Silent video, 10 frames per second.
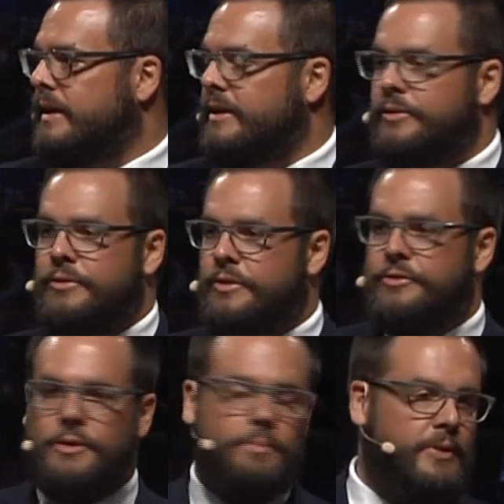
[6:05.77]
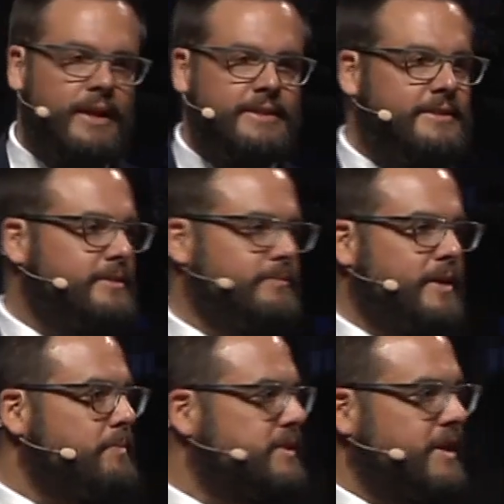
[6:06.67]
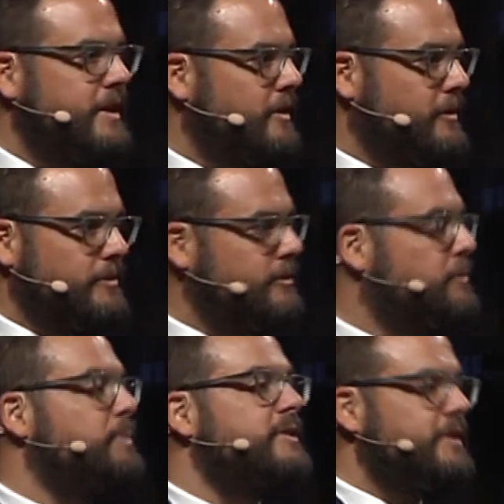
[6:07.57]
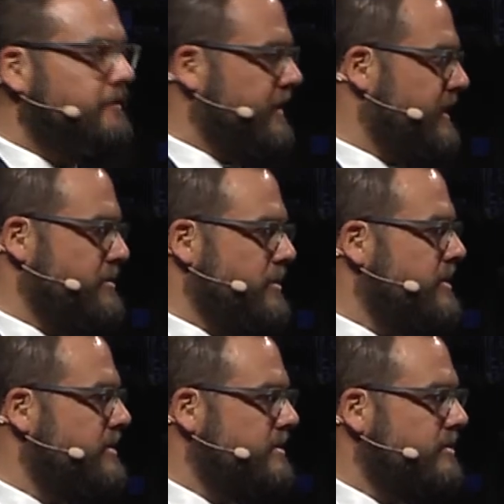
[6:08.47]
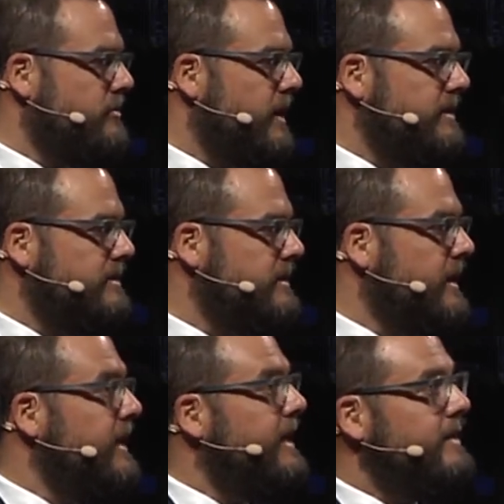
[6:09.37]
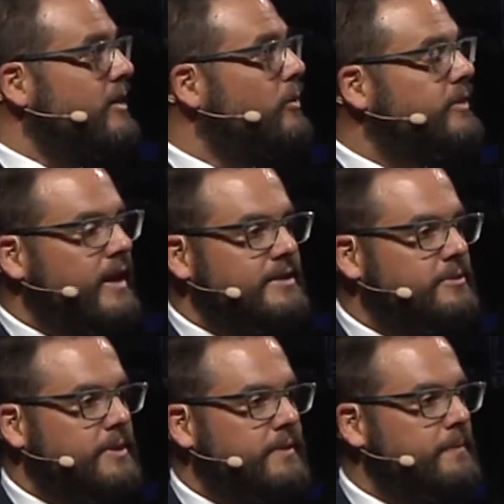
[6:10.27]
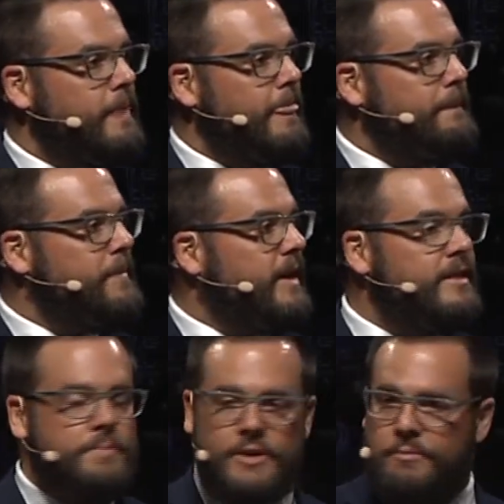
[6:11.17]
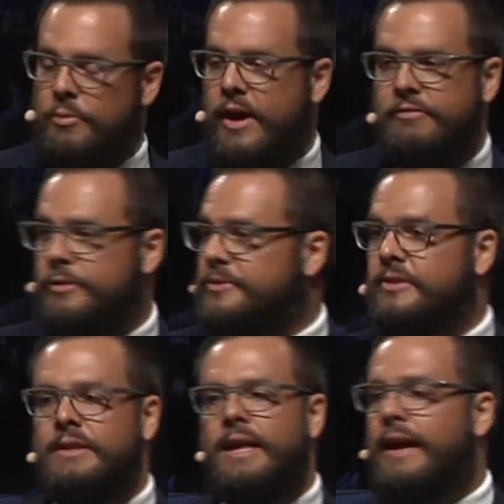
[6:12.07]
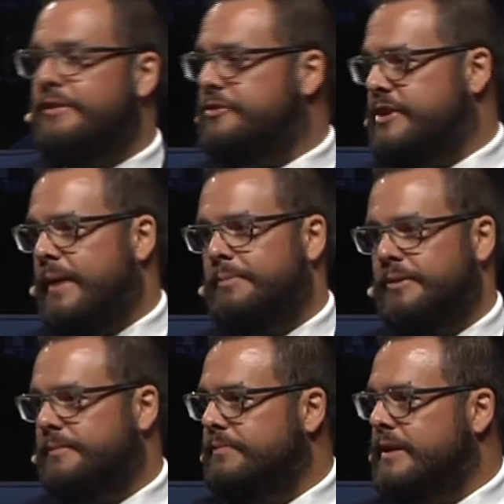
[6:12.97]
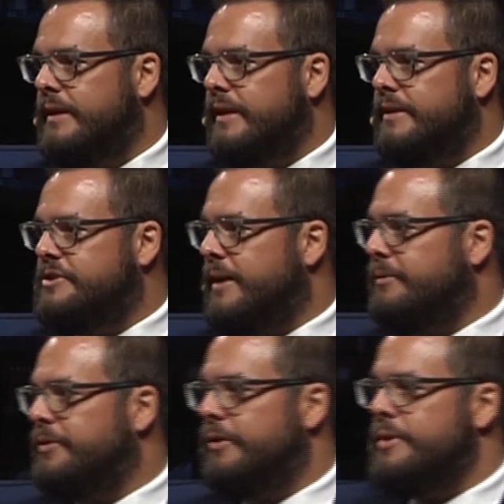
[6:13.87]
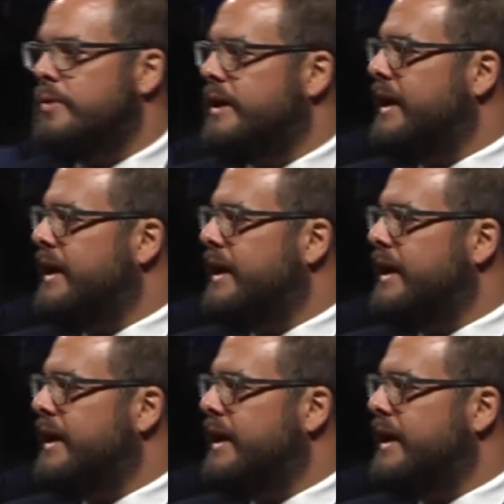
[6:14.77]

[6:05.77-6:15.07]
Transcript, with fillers: You know, there's a place in particular, specifically, where this is addressed in the Old Testament, in the book of Proverbs, in the last chapter in chapter 31.